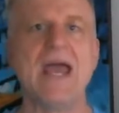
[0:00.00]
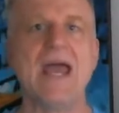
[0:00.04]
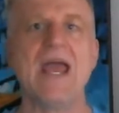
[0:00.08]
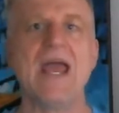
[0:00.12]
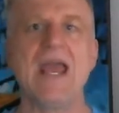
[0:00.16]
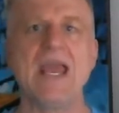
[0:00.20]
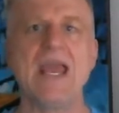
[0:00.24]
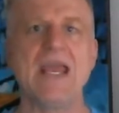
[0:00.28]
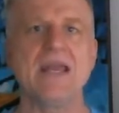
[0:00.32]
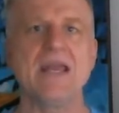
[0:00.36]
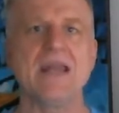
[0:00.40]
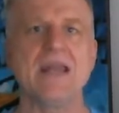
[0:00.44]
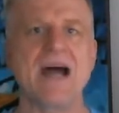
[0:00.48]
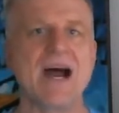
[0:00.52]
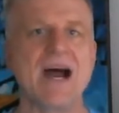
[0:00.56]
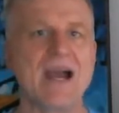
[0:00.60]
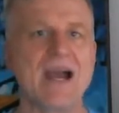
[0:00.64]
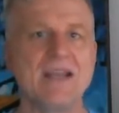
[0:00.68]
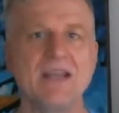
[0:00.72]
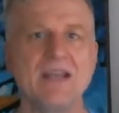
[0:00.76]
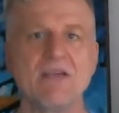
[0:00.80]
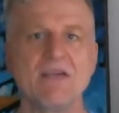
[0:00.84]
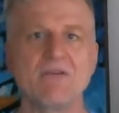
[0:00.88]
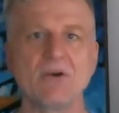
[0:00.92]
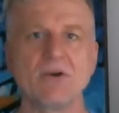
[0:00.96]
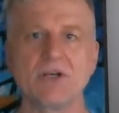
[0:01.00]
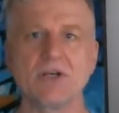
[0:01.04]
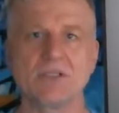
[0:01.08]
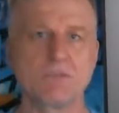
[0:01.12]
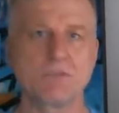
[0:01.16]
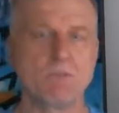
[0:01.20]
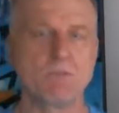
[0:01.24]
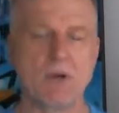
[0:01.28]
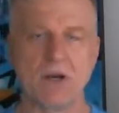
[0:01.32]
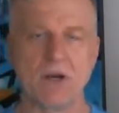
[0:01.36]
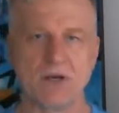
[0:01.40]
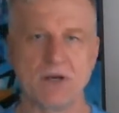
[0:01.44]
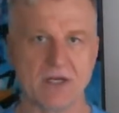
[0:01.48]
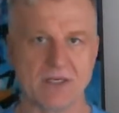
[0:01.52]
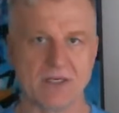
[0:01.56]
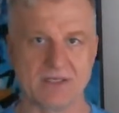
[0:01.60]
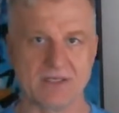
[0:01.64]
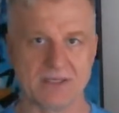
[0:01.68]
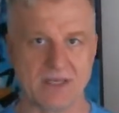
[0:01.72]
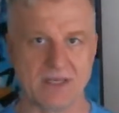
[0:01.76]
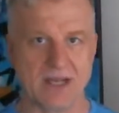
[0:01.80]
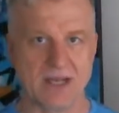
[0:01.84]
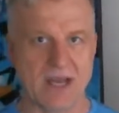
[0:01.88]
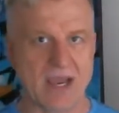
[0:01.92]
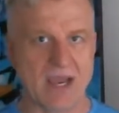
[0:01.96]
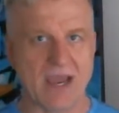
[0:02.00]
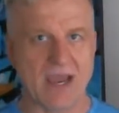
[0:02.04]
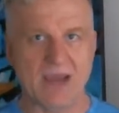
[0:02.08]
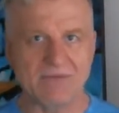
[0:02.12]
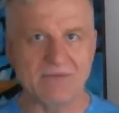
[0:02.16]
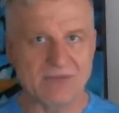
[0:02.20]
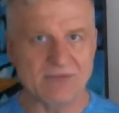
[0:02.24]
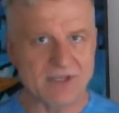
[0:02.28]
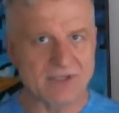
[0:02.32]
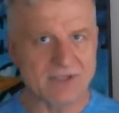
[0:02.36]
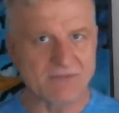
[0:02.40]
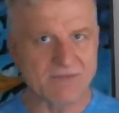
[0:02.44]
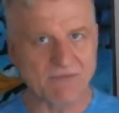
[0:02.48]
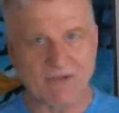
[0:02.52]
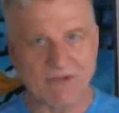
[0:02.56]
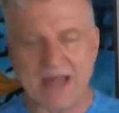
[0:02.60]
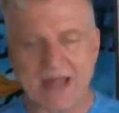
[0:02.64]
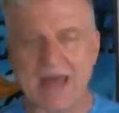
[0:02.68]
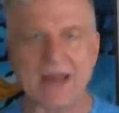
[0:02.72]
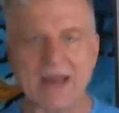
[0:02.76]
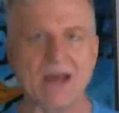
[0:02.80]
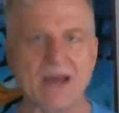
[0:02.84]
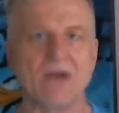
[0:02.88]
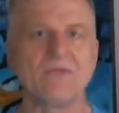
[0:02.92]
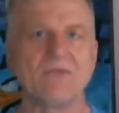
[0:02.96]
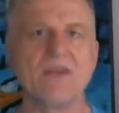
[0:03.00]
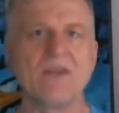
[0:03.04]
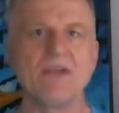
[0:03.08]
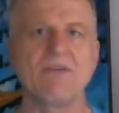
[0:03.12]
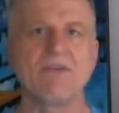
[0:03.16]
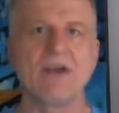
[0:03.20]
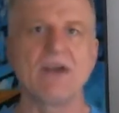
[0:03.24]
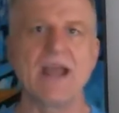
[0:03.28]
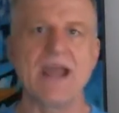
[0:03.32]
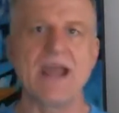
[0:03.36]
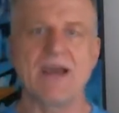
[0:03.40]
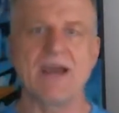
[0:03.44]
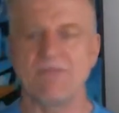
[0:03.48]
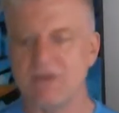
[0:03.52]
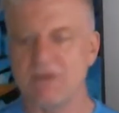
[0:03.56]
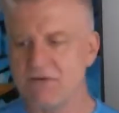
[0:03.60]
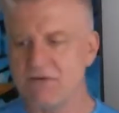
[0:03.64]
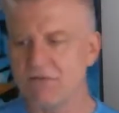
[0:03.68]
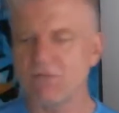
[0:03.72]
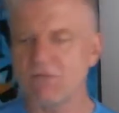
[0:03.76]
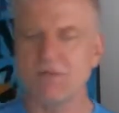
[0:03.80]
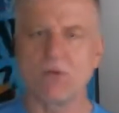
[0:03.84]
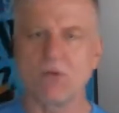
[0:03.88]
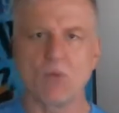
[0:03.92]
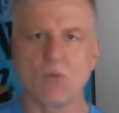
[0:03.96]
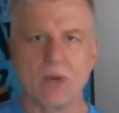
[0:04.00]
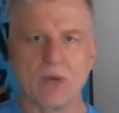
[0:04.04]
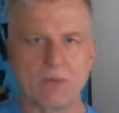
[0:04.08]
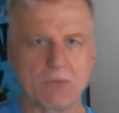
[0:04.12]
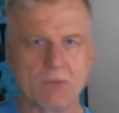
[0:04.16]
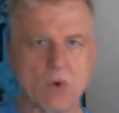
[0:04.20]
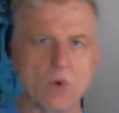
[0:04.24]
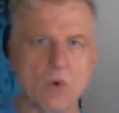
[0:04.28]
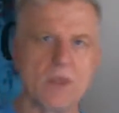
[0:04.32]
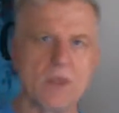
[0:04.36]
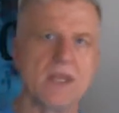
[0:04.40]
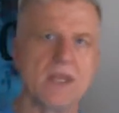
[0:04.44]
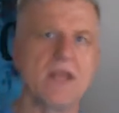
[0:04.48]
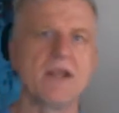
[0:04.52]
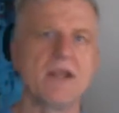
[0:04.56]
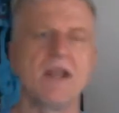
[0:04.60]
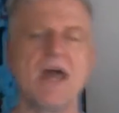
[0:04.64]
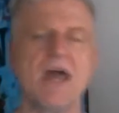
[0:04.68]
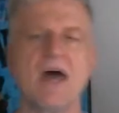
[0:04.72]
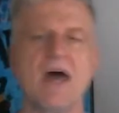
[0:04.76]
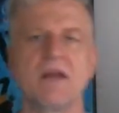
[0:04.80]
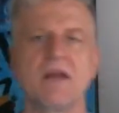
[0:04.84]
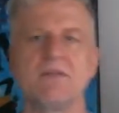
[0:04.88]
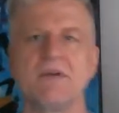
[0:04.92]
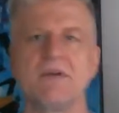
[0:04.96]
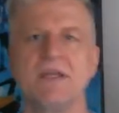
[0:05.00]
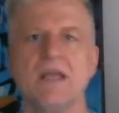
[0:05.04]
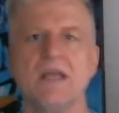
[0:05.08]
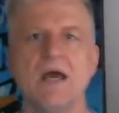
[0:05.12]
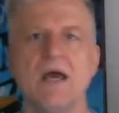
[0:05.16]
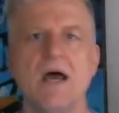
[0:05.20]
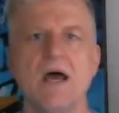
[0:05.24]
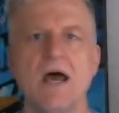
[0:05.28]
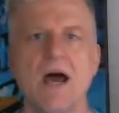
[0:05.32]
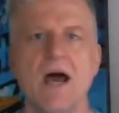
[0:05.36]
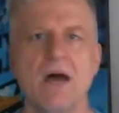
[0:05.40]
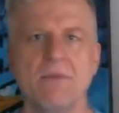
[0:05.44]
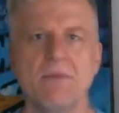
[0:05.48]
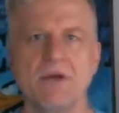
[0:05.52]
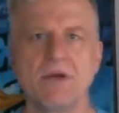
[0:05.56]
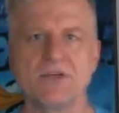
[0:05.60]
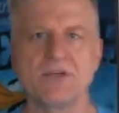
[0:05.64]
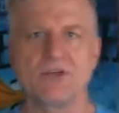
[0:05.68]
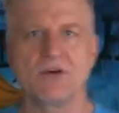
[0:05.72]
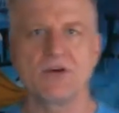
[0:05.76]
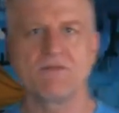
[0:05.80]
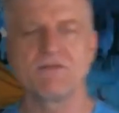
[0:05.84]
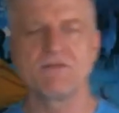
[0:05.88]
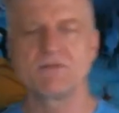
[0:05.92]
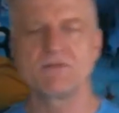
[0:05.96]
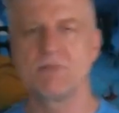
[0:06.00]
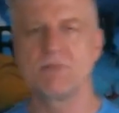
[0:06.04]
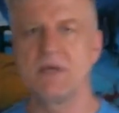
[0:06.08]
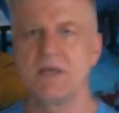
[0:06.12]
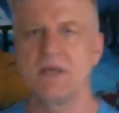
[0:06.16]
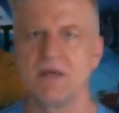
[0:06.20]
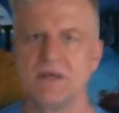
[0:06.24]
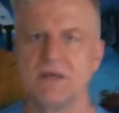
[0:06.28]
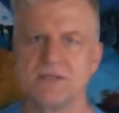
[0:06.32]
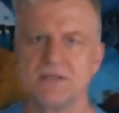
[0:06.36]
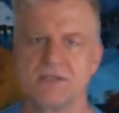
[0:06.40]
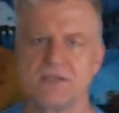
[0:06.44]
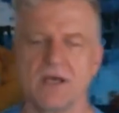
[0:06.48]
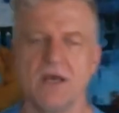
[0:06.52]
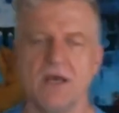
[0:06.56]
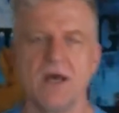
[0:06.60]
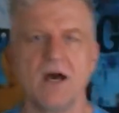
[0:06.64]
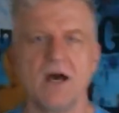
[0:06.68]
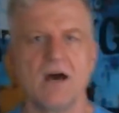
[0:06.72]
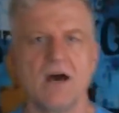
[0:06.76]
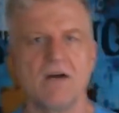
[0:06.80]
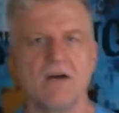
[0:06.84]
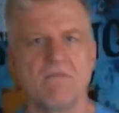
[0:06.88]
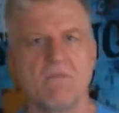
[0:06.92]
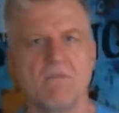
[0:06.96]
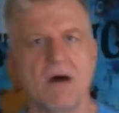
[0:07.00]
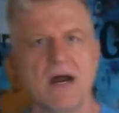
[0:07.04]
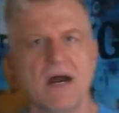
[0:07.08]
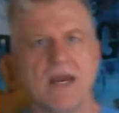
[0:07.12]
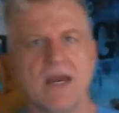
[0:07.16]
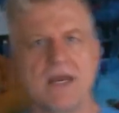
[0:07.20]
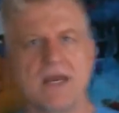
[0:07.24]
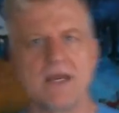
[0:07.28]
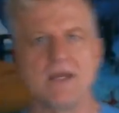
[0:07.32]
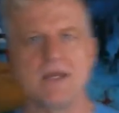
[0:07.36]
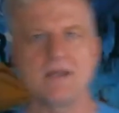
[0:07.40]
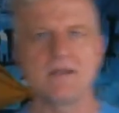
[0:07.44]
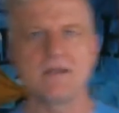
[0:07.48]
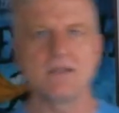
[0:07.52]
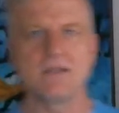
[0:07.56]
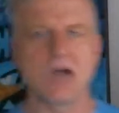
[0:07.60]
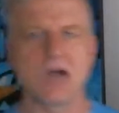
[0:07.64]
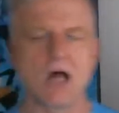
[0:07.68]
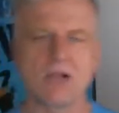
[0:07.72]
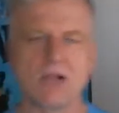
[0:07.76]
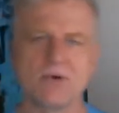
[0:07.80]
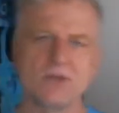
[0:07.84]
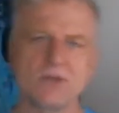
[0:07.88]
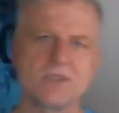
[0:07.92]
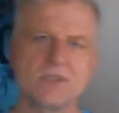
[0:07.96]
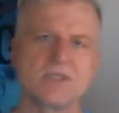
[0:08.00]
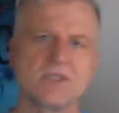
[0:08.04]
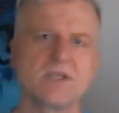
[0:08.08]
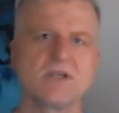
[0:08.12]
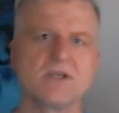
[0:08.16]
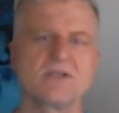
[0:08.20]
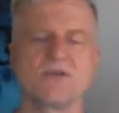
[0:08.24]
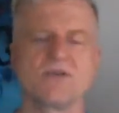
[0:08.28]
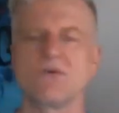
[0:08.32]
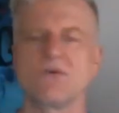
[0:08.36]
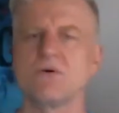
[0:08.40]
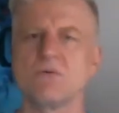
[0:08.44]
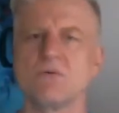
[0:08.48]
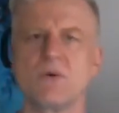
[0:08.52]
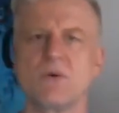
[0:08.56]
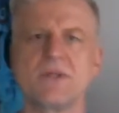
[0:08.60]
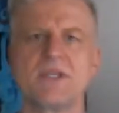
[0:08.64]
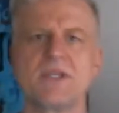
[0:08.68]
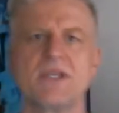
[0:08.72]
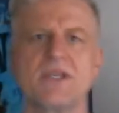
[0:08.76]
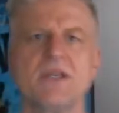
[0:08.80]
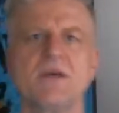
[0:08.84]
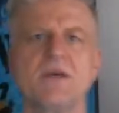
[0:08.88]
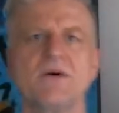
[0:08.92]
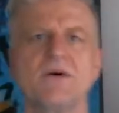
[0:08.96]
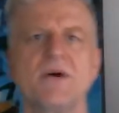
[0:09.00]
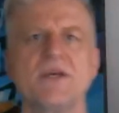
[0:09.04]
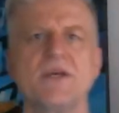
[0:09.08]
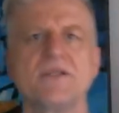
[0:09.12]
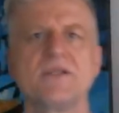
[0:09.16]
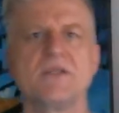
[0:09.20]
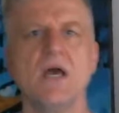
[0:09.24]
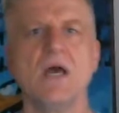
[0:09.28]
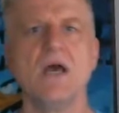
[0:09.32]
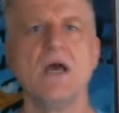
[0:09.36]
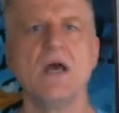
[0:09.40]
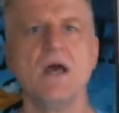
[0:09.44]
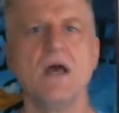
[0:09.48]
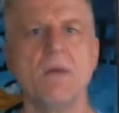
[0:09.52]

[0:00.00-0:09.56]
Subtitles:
And I never experienced it. I just flat out never have, even when I'm going in and out of it. I'm not sure if it's because of my tolerances or what the deal is.